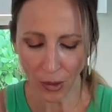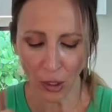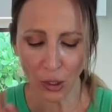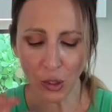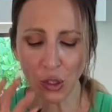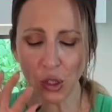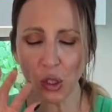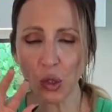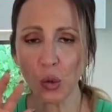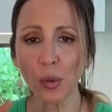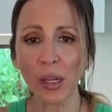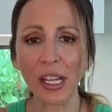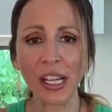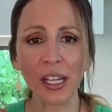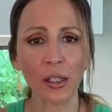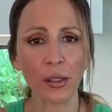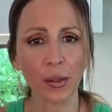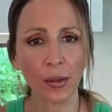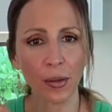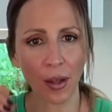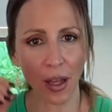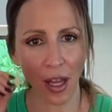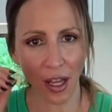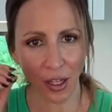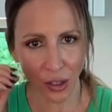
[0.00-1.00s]

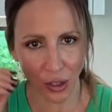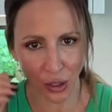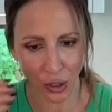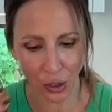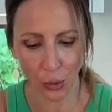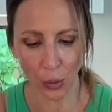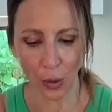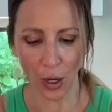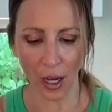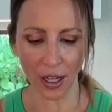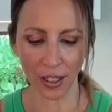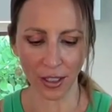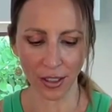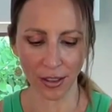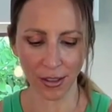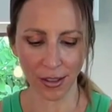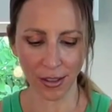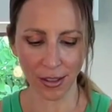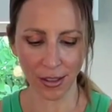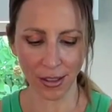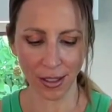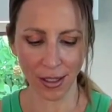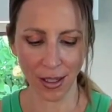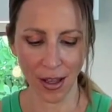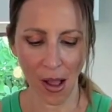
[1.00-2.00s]
Sweet and
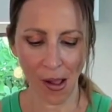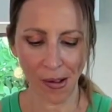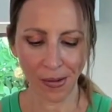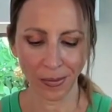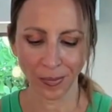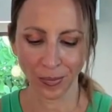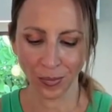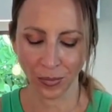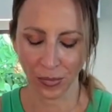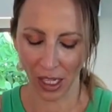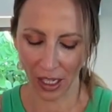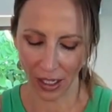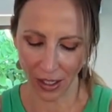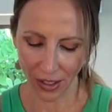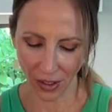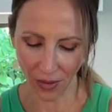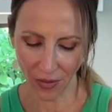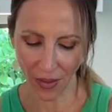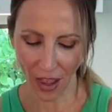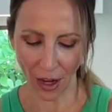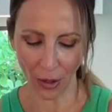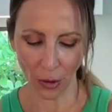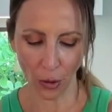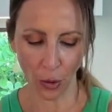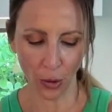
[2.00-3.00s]
nuanced because of
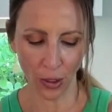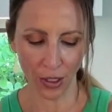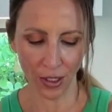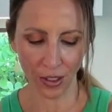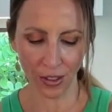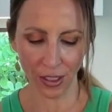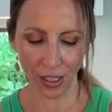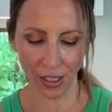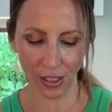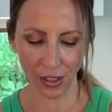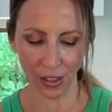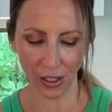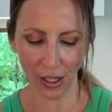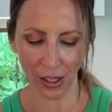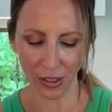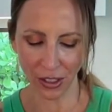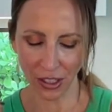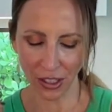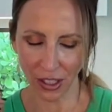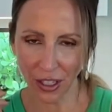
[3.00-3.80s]
that coarse sea salt,